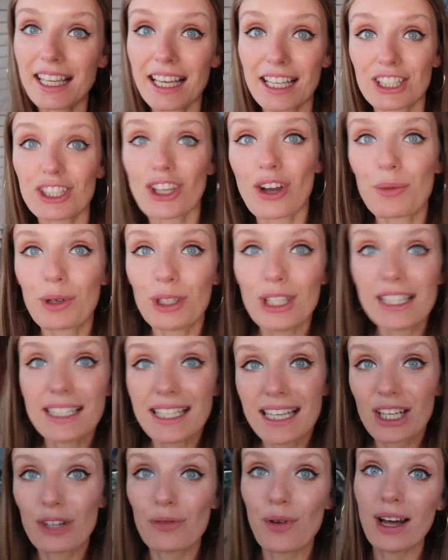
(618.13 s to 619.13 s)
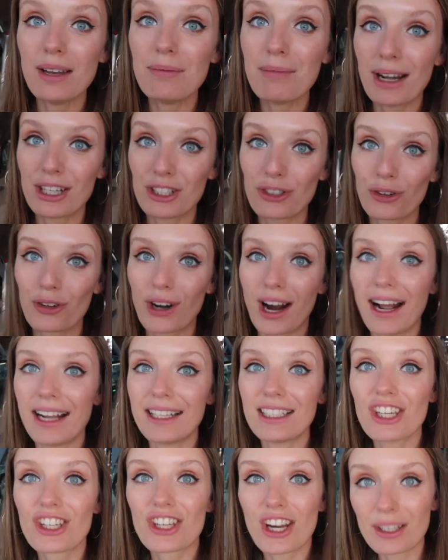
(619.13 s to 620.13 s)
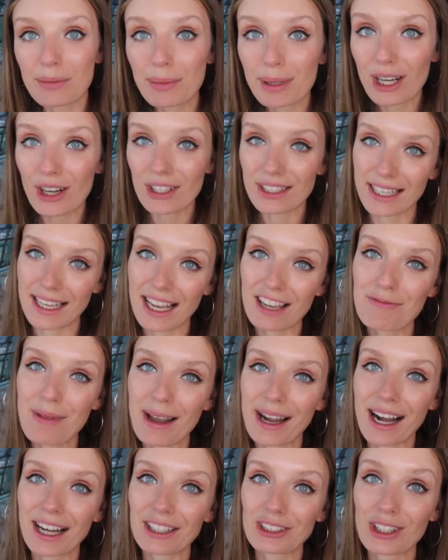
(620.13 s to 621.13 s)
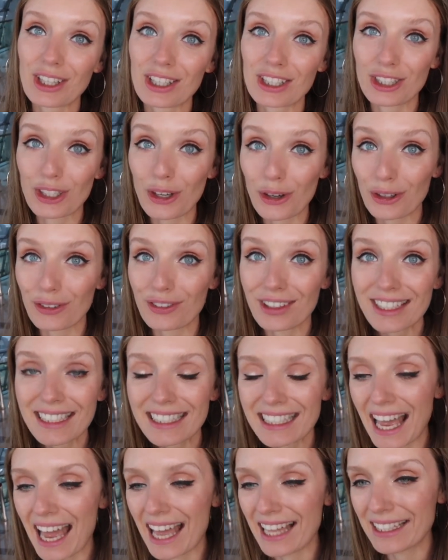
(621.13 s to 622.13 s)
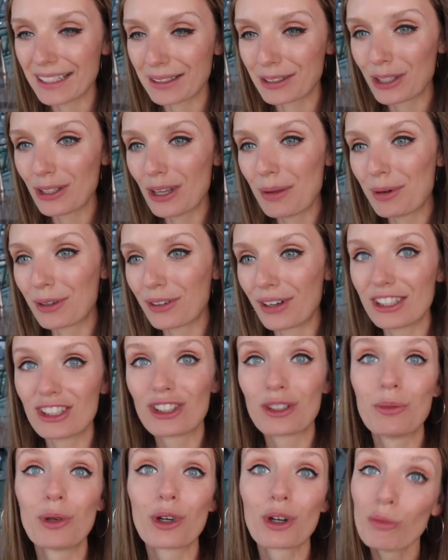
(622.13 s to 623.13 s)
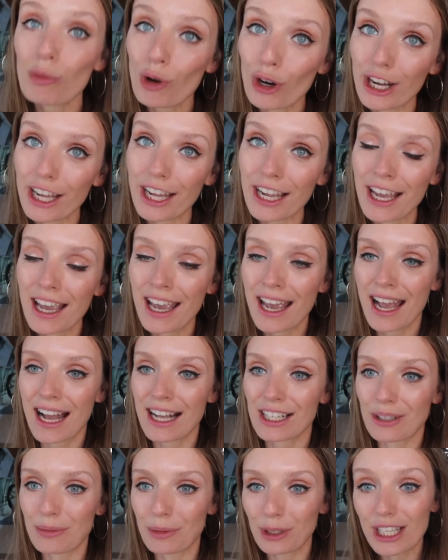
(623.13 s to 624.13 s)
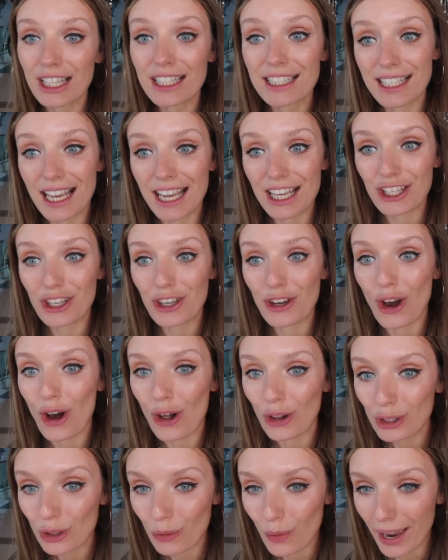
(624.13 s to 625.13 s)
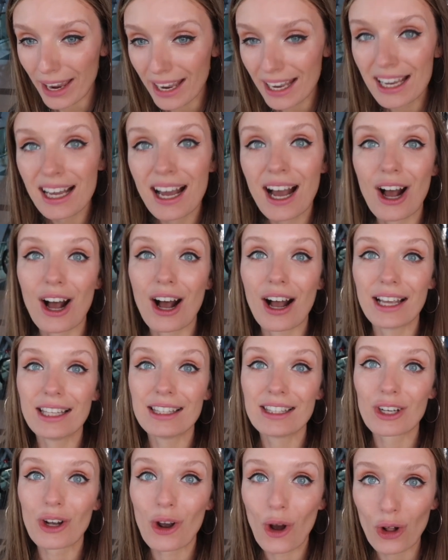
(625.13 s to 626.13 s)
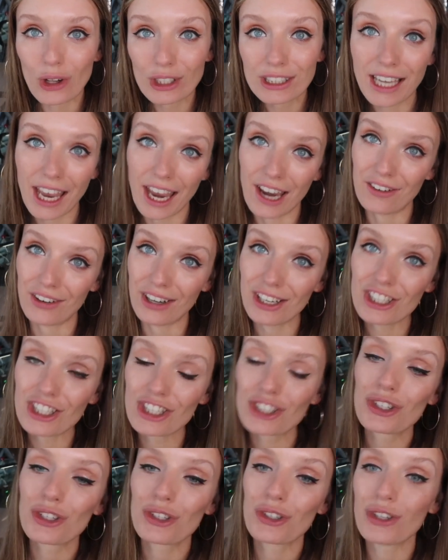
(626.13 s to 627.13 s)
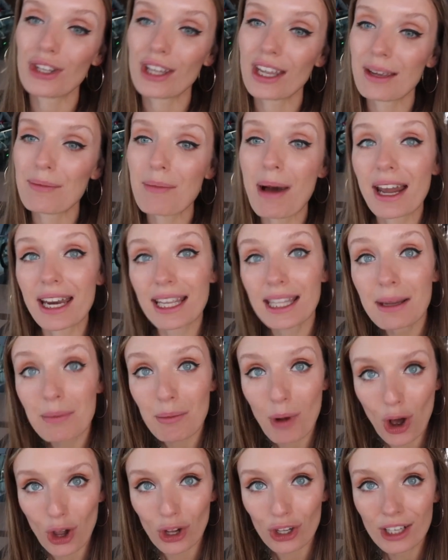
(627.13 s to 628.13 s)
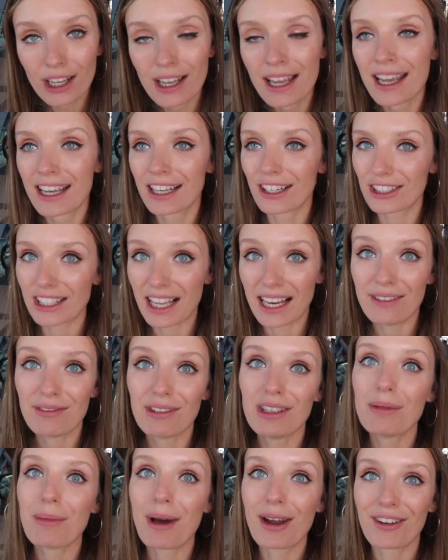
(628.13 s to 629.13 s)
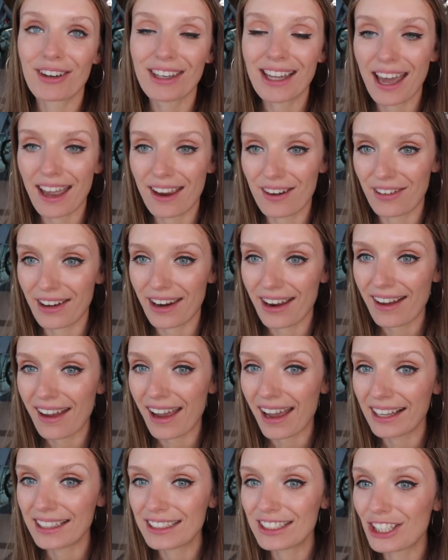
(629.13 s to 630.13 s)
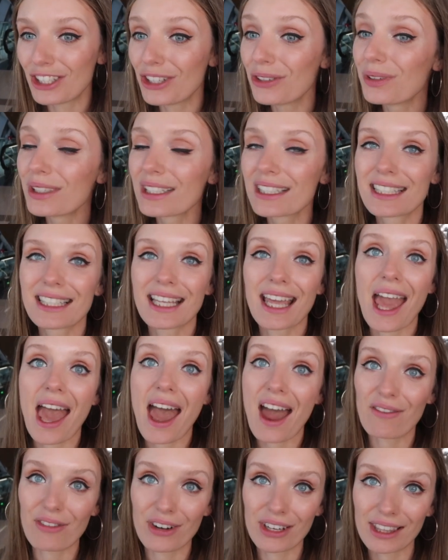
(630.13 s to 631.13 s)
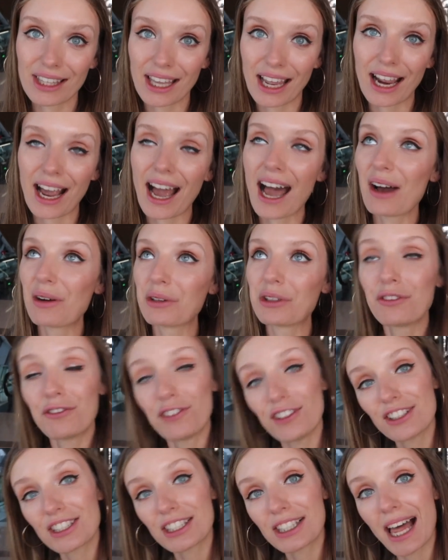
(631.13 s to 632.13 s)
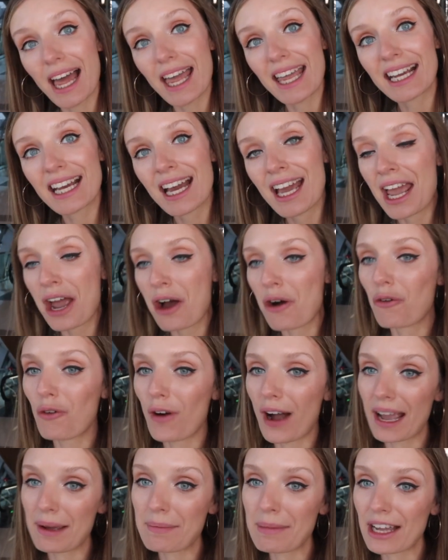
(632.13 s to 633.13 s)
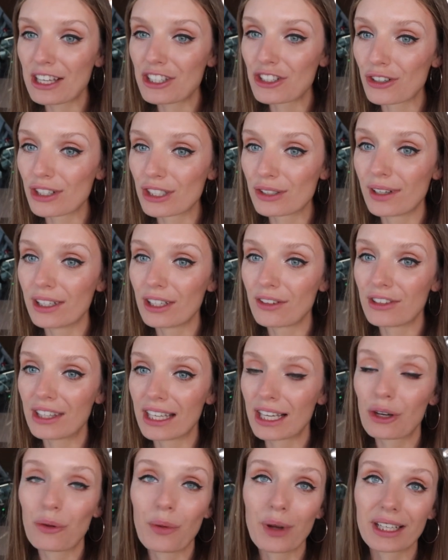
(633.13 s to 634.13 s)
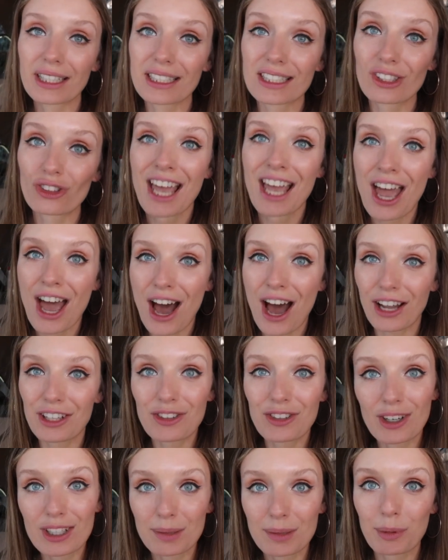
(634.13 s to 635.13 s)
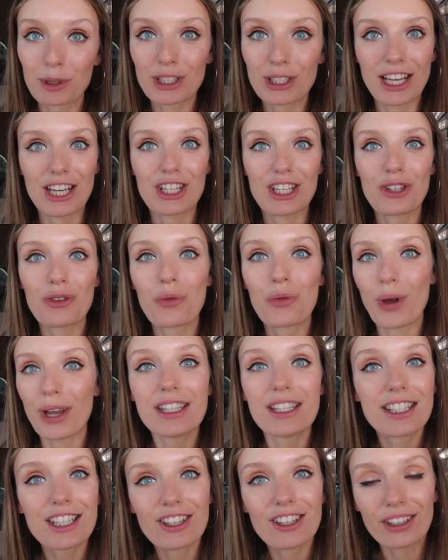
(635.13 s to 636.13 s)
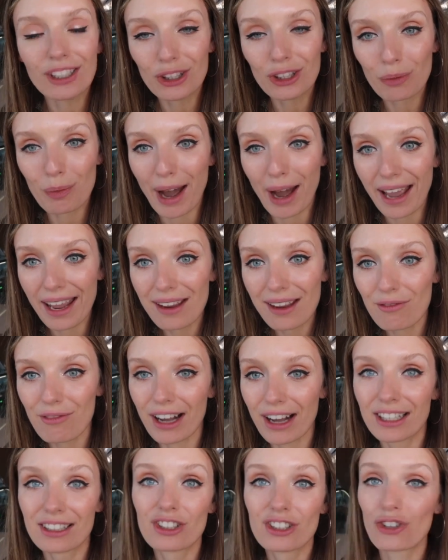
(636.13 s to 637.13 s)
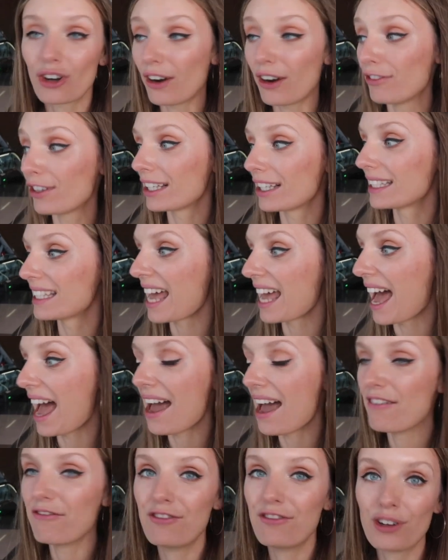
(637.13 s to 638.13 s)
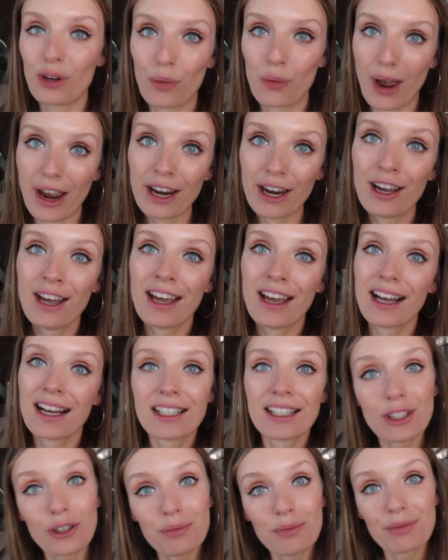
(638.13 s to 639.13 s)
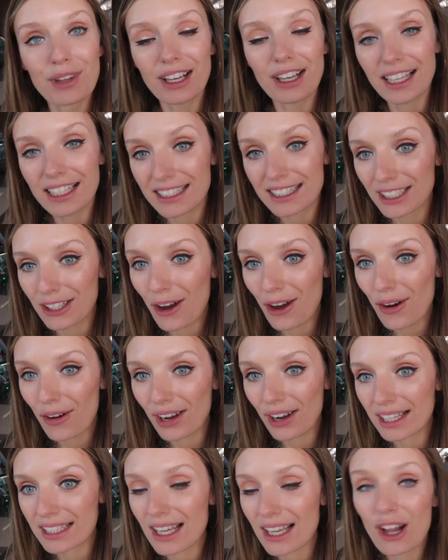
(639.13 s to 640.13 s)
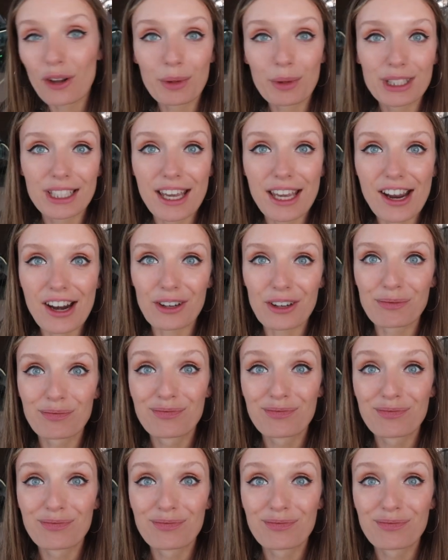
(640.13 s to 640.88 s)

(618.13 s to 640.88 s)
Yeah, so I'm gonna take one metro ride just because I gave my car to this service and I'm gonna be ready tomorrow morning. So I'm gonna take you all the way in the gold carriage to the Marina Mall, because I live in the Marina area, and you will see everything, how it feels like, why metro is one of the quickest transportation ways here in Dubai while traffic is everywhere. So let's go, it's almost here.